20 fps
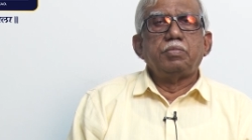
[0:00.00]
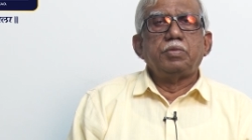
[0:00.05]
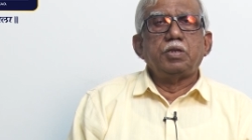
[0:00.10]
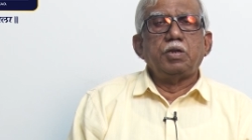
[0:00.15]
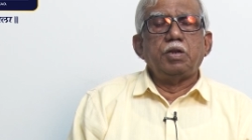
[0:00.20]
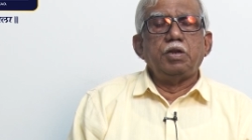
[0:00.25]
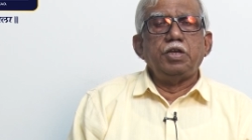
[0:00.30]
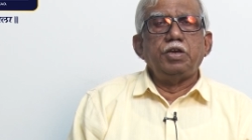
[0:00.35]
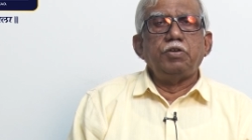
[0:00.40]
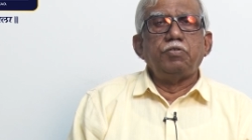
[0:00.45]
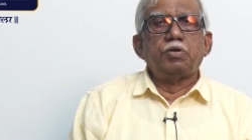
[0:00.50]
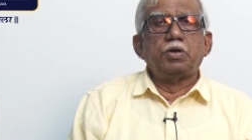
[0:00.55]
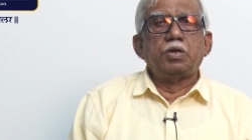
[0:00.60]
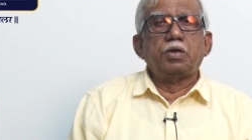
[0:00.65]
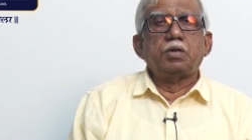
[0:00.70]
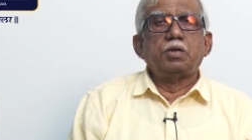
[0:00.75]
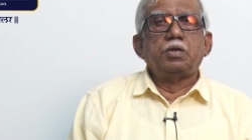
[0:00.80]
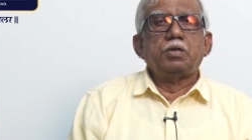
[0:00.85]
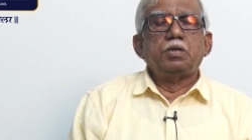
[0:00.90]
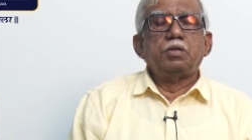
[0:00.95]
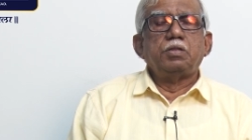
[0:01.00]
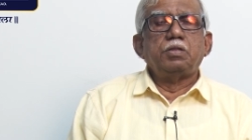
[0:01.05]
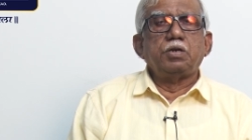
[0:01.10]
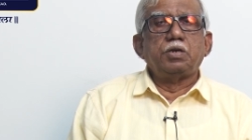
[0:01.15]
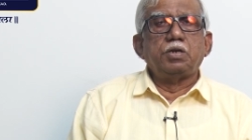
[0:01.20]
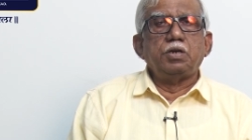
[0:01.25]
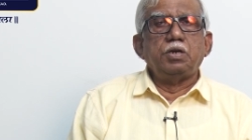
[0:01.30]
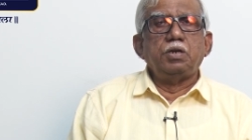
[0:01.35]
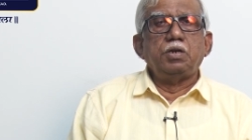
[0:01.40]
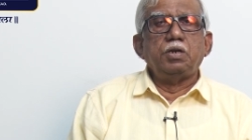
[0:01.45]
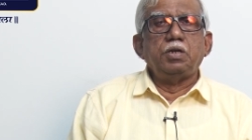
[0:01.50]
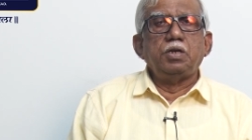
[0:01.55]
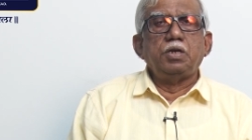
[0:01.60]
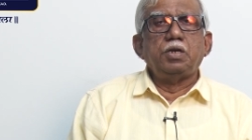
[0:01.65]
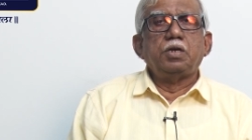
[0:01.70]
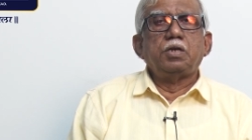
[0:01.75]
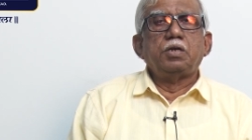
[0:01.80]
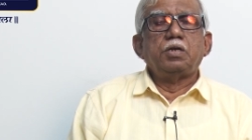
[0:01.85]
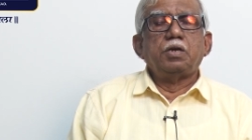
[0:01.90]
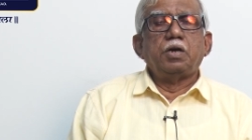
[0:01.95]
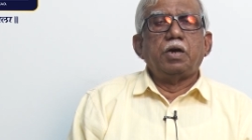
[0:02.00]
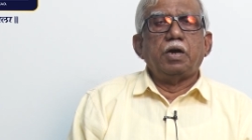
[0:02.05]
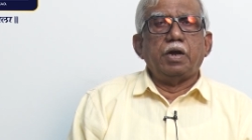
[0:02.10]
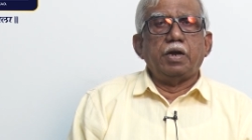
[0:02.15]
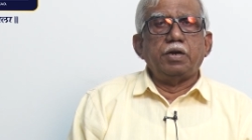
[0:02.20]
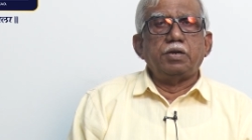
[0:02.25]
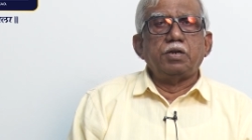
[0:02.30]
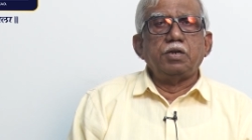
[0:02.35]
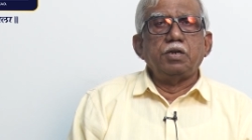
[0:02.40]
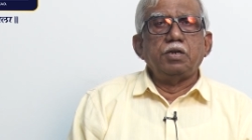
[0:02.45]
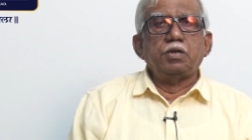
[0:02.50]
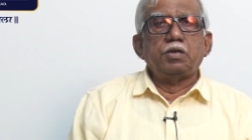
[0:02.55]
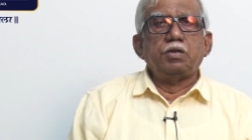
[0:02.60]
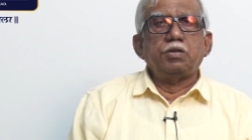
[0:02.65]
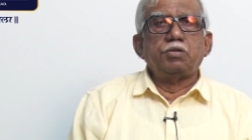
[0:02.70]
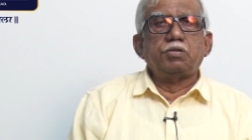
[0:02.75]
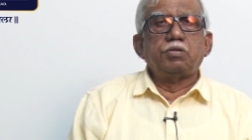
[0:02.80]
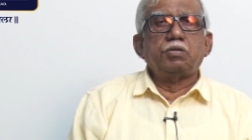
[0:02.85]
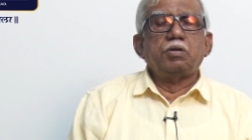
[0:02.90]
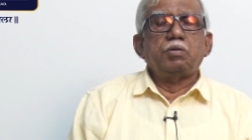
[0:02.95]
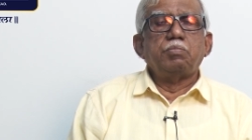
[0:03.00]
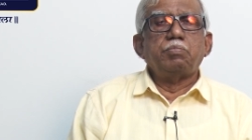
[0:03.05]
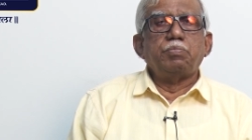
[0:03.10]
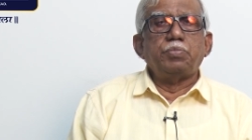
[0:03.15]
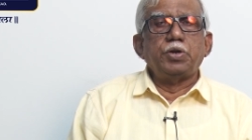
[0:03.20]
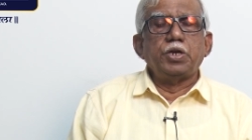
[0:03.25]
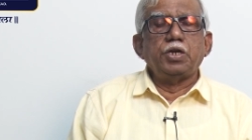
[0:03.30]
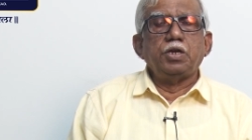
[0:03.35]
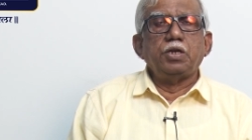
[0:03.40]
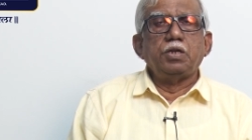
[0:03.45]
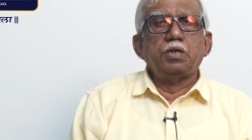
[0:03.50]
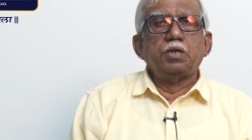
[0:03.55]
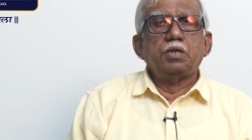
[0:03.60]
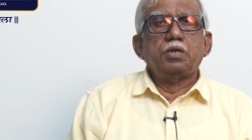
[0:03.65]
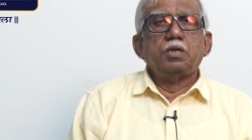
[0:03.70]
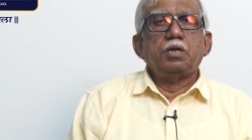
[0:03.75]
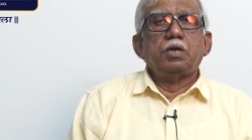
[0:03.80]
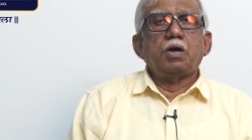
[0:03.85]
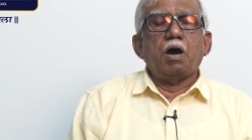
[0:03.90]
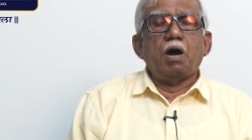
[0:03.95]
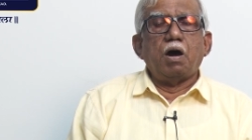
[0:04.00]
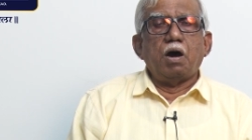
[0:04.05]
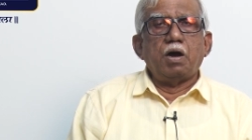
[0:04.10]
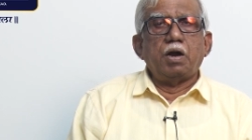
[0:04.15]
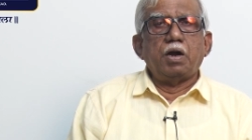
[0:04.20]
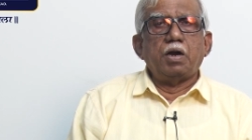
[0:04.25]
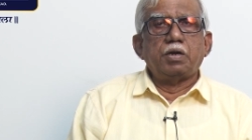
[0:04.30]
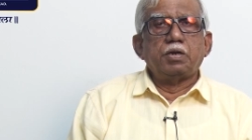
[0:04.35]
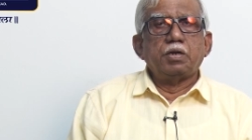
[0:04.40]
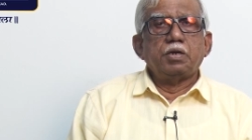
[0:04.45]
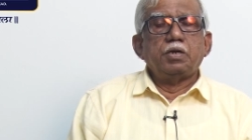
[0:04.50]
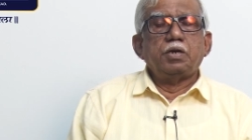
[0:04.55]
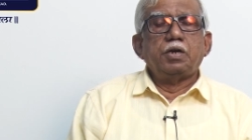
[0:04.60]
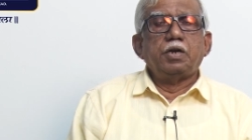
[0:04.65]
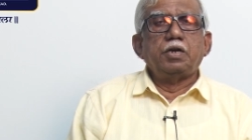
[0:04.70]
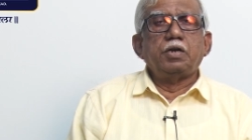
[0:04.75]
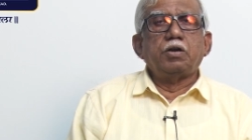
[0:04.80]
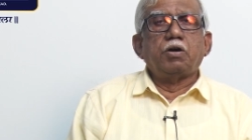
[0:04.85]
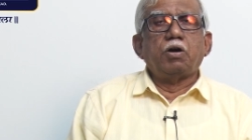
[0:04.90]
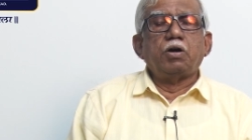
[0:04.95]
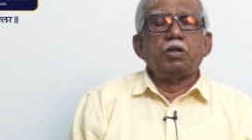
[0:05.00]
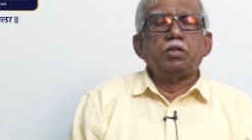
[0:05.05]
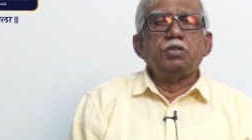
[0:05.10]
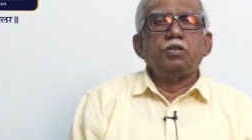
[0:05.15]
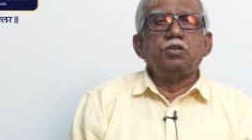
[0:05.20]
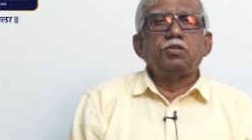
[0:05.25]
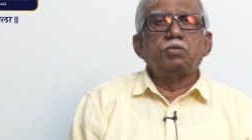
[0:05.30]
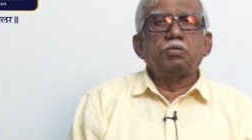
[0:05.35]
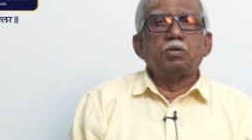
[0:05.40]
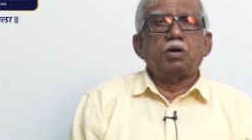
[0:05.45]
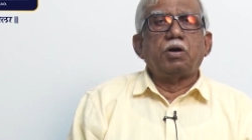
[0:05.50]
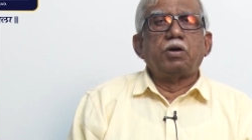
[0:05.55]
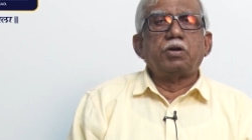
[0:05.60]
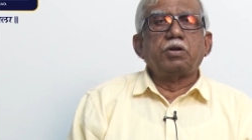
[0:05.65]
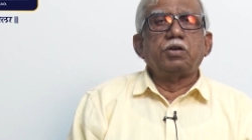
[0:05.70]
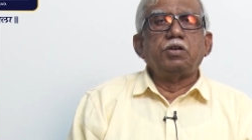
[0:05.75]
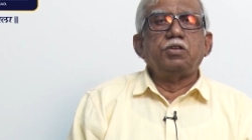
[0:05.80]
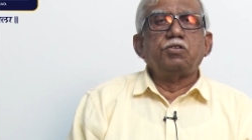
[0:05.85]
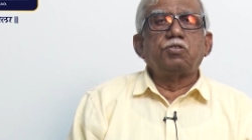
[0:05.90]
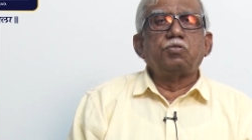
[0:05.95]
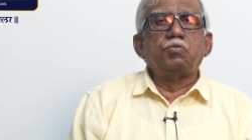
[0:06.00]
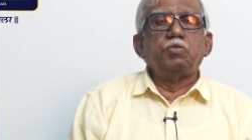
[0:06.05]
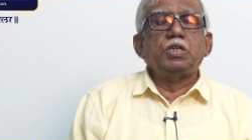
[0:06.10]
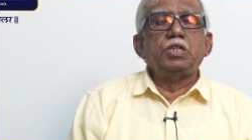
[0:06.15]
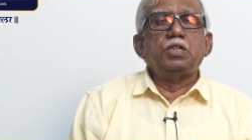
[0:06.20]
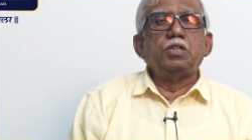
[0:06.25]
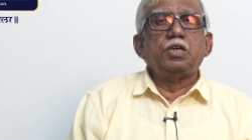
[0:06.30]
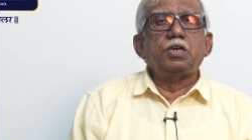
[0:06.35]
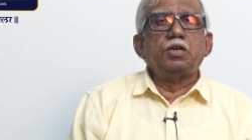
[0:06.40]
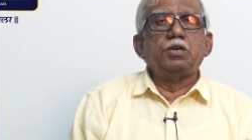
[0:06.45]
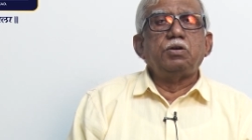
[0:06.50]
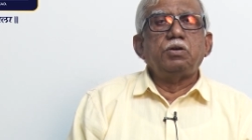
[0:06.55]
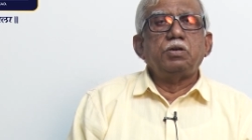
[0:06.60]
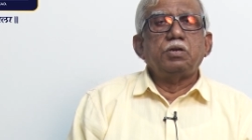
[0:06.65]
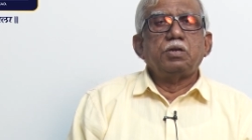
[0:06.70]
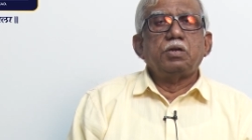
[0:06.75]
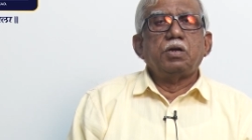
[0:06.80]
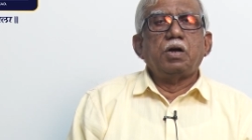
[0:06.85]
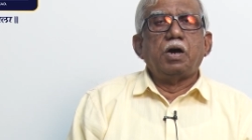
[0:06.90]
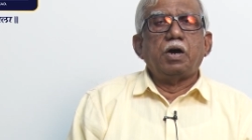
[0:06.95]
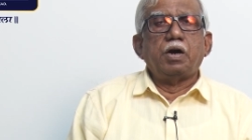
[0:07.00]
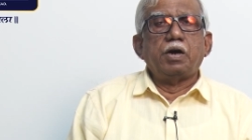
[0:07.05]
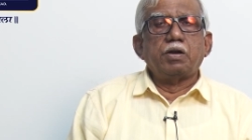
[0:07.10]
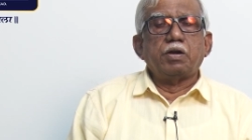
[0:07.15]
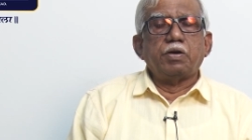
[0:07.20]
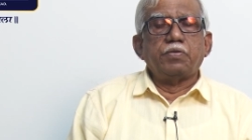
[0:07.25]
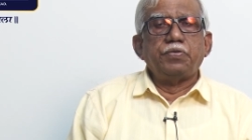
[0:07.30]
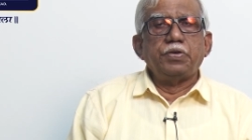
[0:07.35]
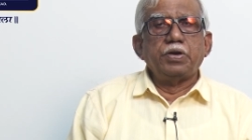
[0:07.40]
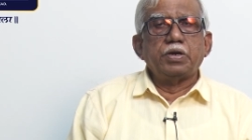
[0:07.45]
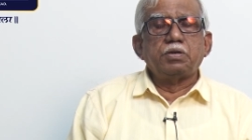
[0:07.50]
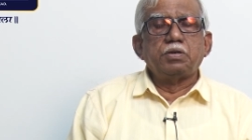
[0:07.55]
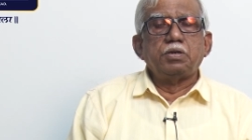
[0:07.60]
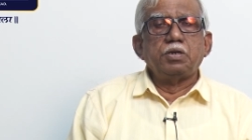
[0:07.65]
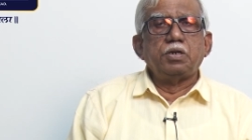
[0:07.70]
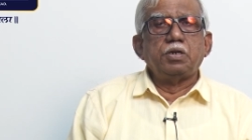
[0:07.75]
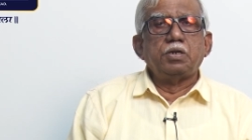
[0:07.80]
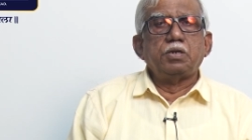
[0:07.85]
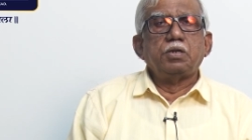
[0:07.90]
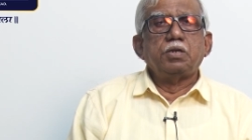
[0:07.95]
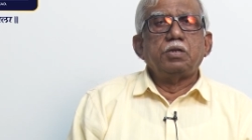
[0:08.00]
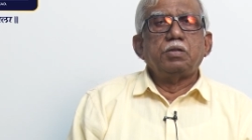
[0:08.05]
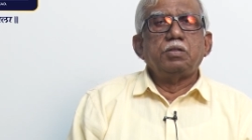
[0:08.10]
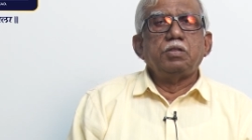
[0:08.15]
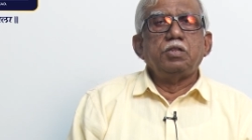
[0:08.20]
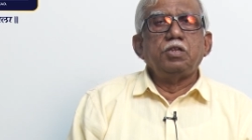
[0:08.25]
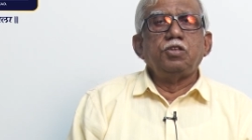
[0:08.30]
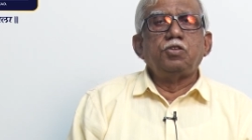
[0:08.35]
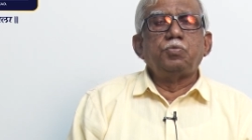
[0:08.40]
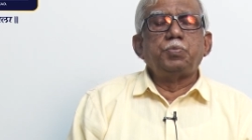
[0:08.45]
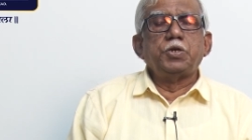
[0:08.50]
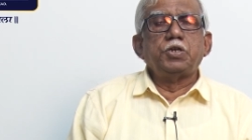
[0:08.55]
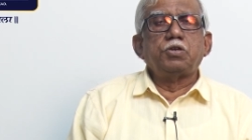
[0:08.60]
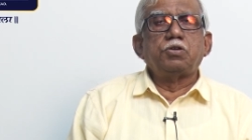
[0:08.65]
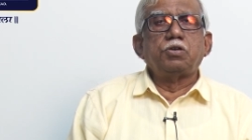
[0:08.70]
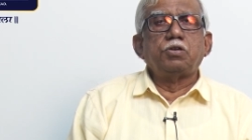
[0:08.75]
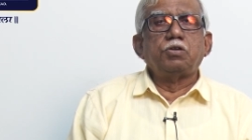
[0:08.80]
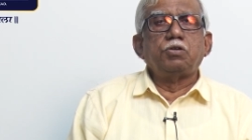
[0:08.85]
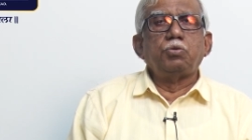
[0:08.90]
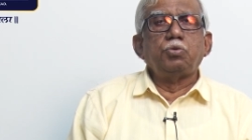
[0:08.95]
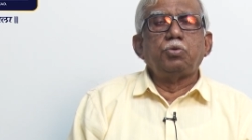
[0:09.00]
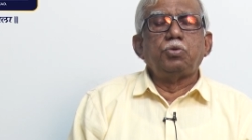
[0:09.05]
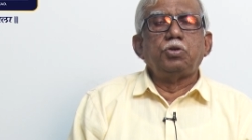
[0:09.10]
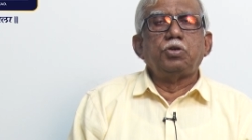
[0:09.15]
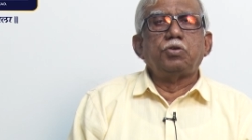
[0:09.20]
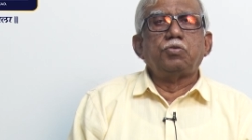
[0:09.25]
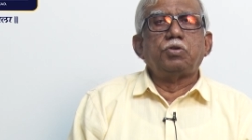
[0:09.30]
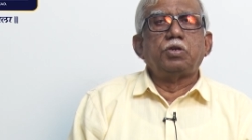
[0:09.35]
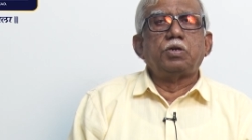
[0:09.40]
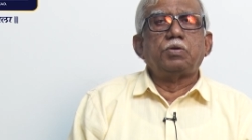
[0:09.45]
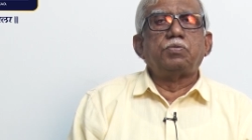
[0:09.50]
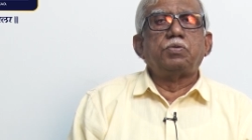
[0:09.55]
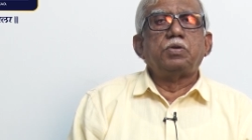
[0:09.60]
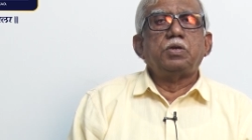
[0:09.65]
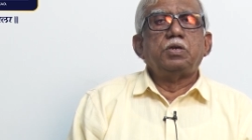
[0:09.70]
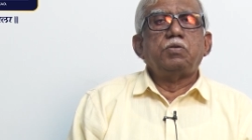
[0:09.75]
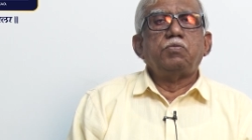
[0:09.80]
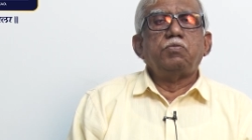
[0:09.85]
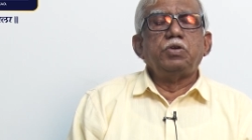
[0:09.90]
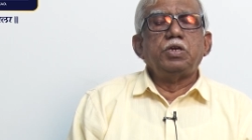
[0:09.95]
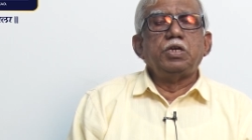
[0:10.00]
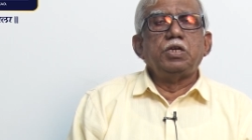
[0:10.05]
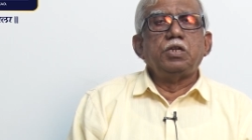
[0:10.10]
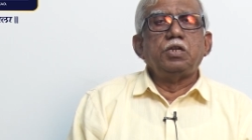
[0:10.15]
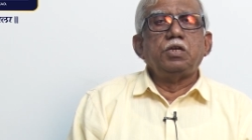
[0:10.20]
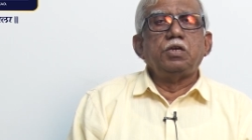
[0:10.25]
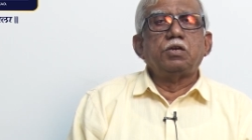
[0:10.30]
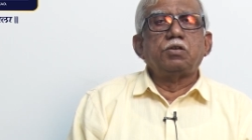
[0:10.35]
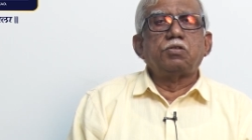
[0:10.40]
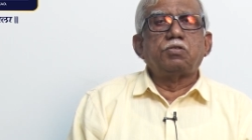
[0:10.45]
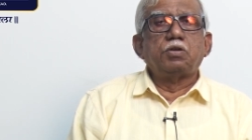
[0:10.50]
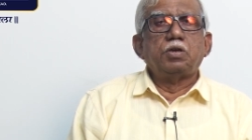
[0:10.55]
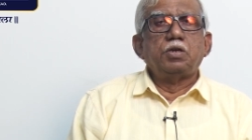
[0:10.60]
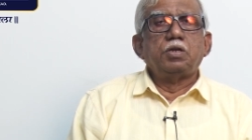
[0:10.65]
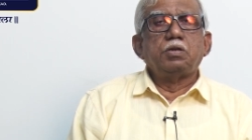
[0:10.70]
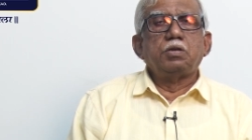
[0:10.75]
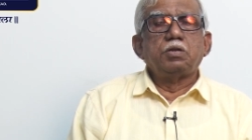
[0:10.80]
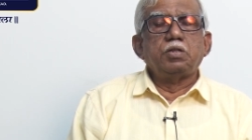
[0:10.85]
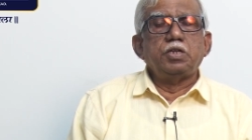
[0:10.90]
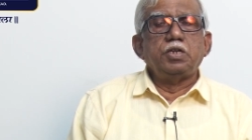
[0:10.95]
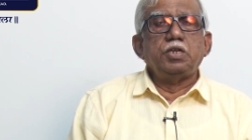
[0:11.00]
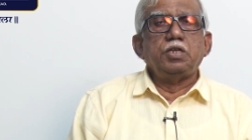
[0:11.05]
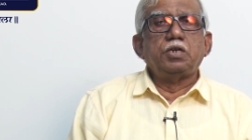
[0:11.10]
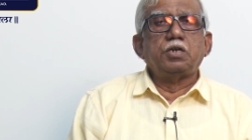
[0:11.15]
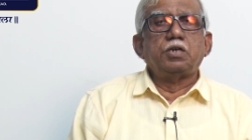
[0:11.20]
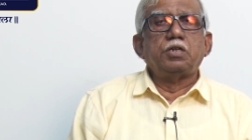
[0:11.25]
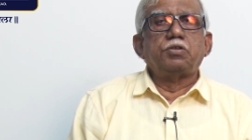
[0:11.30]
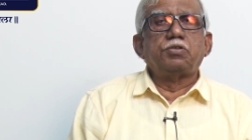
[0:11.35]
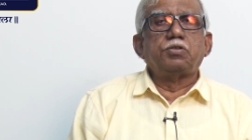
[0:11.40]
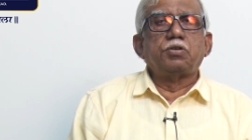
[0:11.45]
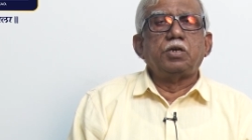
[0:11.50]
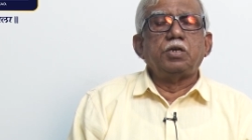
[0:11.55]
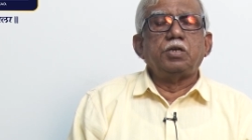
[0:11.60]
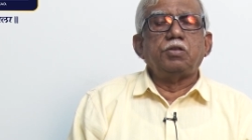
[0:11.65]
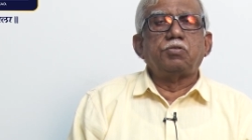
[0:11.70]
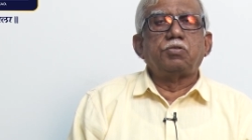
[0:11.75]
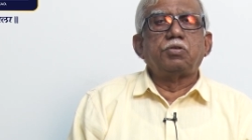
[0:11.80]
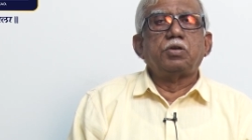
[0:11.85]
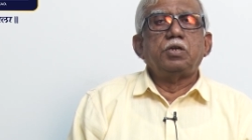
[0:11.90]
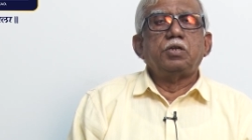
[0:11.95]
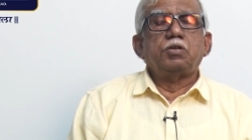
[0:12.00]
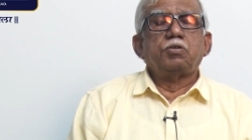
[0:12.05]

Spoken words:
the liver, the kidney, adrenals, brain, heart, and all these organs, when they are affected, these patients do develop various clinical signs.